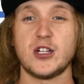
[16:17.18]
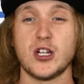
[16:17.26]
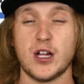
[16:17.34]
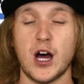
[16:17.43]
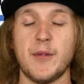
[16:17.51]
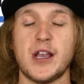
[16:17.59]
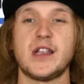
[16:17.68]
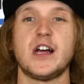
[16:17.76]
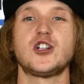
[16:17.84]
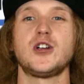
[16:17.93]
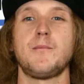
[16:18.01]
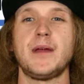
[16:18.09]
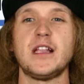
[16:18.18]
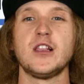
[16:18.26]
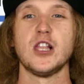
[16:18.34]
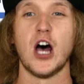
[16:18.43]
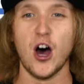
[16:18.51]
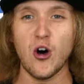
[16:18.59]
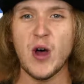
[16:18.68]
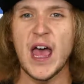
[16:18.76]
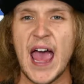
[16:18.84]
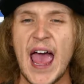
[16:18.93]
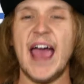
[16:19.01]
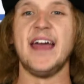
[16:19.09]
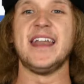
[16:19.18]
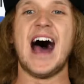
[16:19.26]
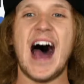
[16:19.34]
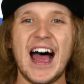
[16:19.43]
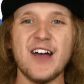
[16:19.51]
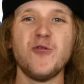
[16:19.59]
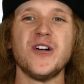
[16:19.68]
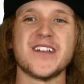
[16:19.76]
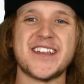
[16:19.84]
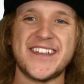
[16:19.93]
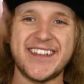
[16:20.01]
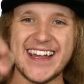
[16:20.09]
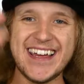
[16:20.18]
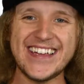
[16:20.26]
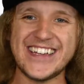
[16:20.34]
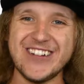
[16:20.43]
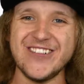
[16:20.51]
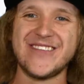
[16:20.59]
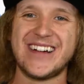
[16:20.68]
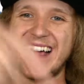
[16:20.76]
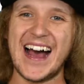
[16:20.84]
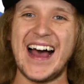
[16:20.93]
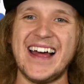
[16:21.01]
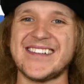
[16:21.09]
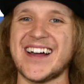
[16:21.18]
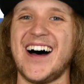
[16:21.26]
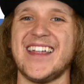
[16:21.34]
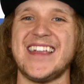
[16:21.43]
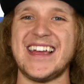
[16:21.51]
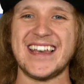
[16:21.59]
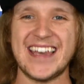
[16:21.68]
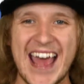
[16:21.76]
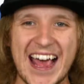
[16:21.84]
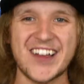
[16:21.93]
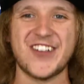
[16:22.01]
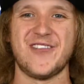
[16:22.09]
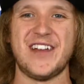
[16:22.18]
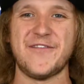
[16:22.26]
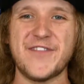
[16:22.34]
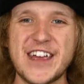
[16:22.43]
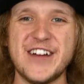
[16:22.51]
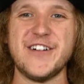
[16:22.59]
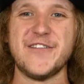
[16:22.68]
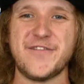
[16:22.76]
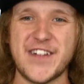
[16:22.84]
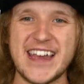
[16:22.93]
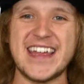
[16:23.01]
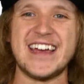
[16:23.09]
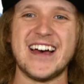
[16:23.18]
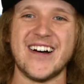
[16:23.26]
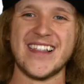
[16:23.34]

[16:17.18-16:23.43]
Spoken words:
comment section below. And I will see you guys on the next review video.